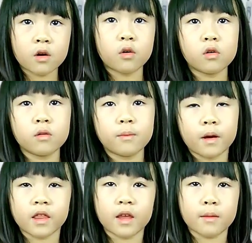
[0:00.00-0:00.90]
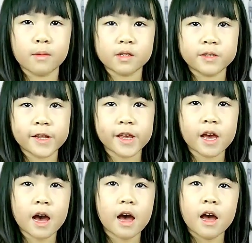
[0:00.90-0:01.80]
Hello, my name is
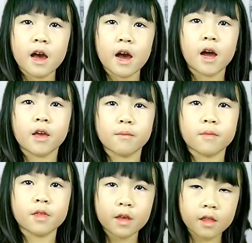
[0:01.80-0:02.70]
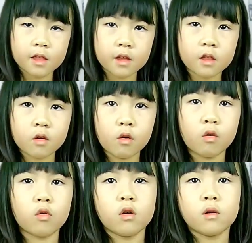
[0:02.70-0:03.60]
Leia. I am 6 years
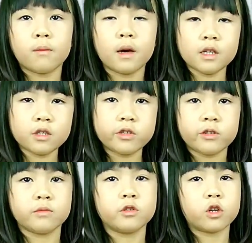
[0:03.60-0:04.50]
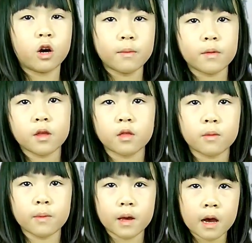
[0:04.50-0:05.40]
old. My dream job is to
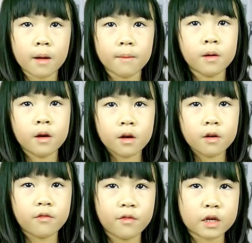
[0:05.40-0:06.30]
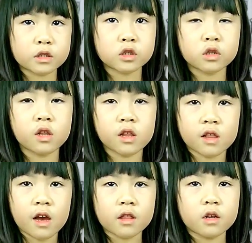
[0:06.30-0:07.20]
become a fashion
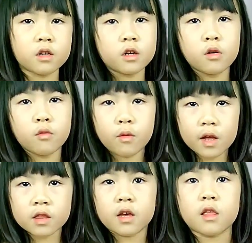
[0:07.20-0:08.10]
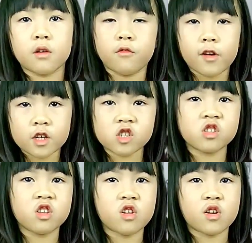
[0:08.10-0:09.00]
designer. What does a
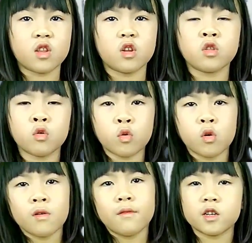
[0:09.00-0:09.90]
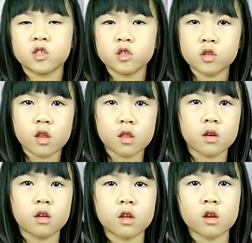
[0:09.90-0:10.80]
fashion designer do? Fashion
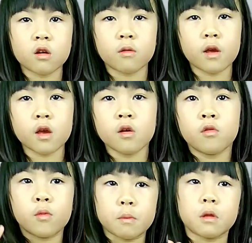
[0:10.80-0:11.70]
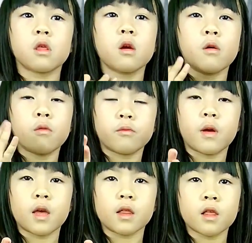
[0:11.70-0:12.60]
designers create women's
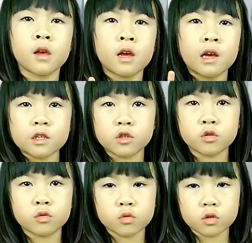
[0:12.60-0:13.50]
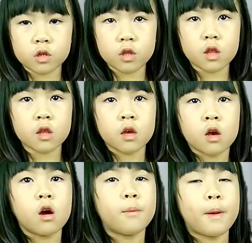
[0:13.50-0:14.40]
and children's
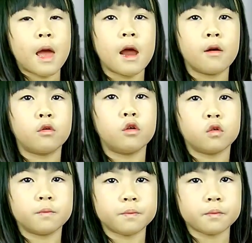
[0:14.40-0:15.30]
apparel.